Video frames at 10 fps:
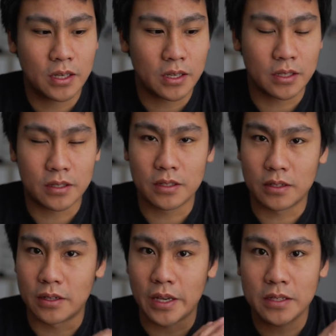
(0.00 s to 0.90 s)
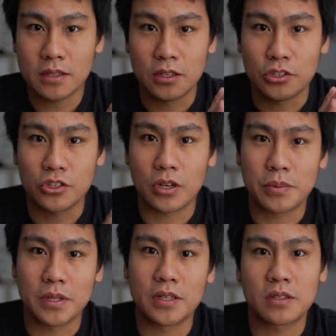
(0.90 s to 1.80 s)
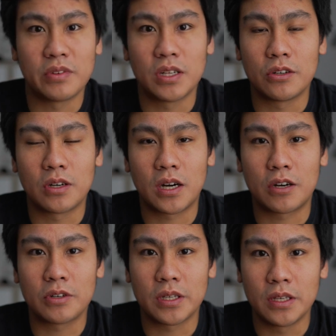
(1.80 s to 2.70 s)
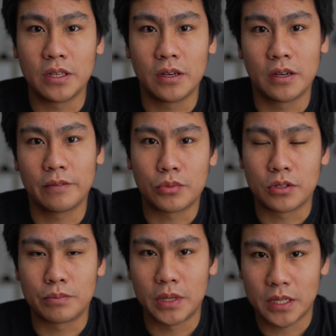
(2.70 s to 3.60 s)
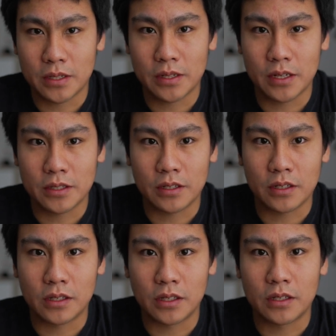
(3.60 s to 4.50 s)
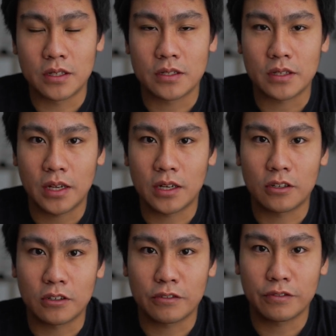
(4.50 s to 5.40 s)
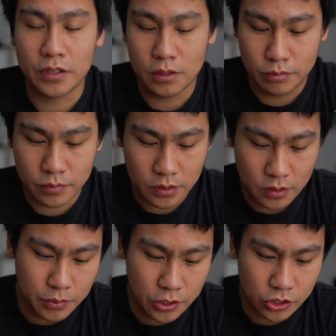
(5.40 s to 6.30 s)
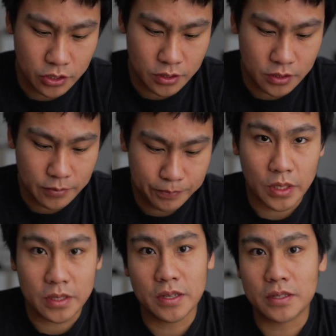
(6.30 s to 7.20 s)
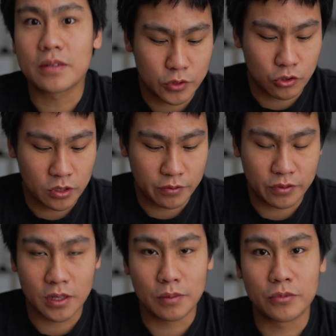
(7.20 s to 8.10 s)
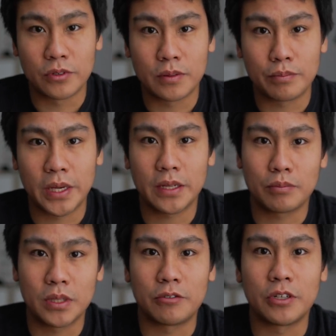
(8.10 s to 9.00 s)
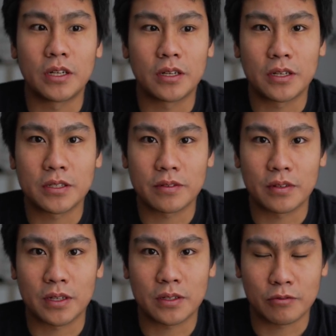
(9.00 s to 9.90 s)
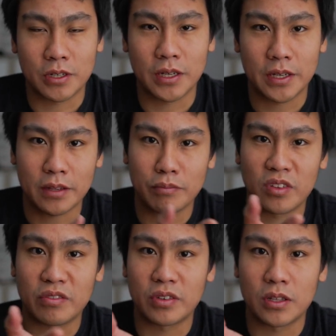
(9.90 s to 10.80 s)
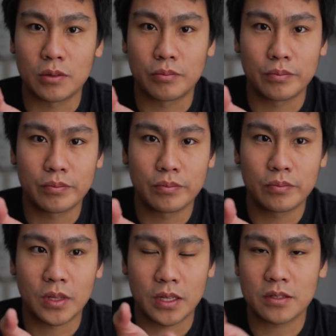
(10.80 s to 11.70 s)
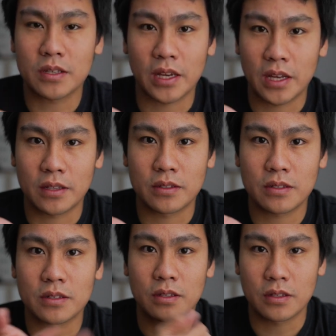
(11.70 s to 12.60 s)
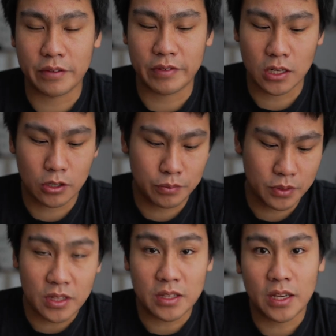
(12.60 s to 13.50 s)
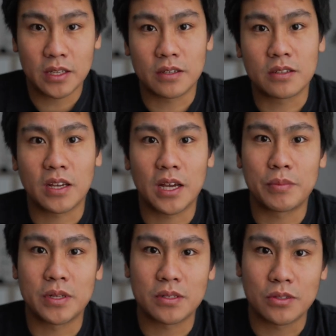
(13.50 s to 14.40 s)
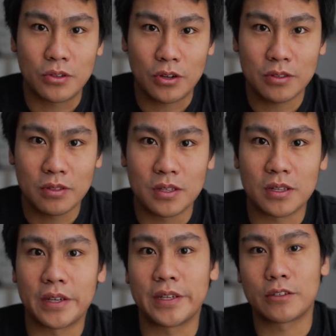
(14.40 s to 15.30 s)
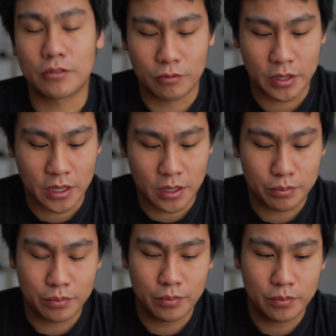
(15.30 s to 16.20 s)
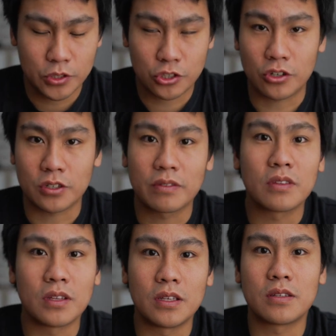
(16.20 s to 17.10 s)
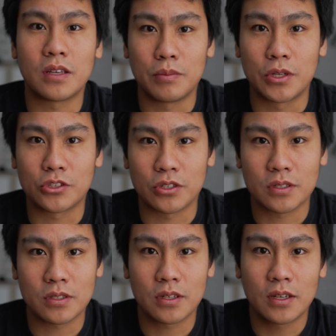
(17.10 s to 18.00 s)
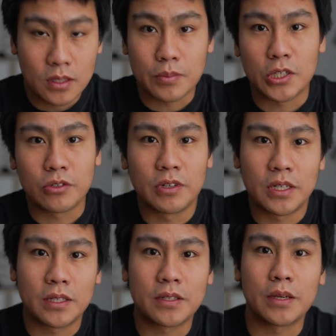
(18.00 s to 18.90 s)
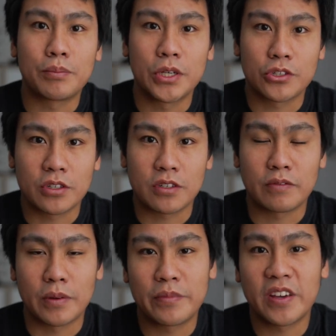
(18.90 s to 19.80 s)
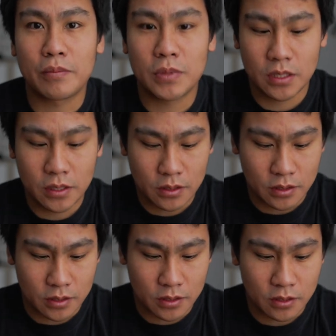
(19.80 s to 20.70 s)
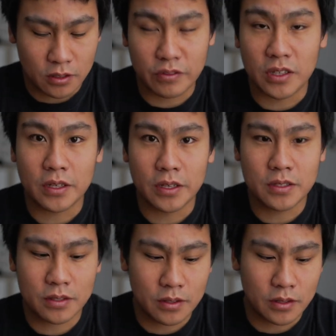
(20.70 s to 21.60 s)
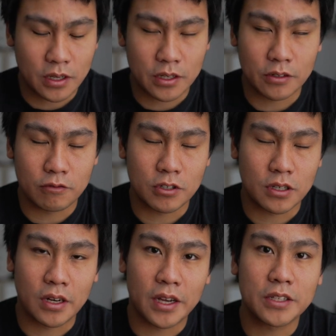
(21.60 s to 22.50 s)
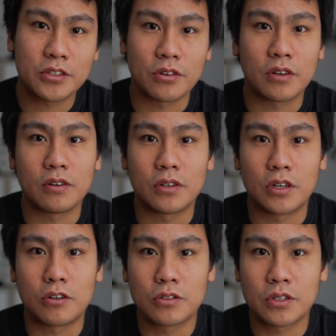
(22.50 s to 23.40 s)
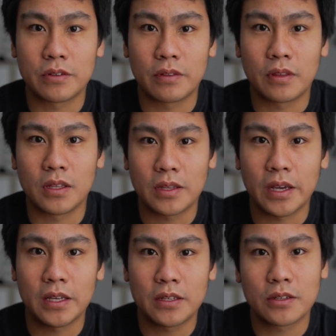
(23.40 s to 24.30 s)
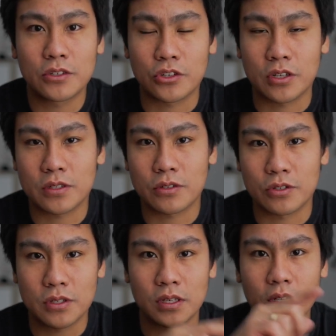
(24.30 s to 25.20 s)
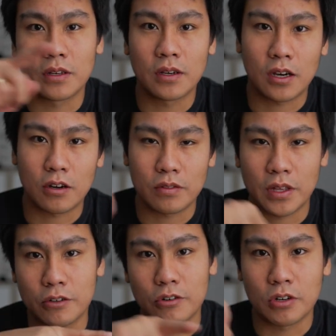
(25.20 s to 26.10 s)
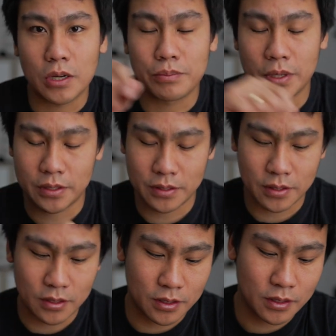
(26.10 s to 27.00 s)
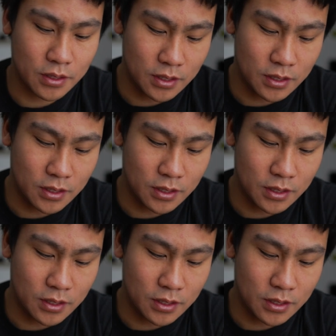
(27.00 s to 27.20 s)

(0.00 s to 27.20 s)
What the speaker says: He did an excellent job in his video how he put metadata in his analog film images. But yes, shooting film made me realize that when I get the film and scans developed, the date and time is not the date where I shot these images. Especially when I take pictures of my family, of the kids, I would like to note the date just to see how they grow up basically.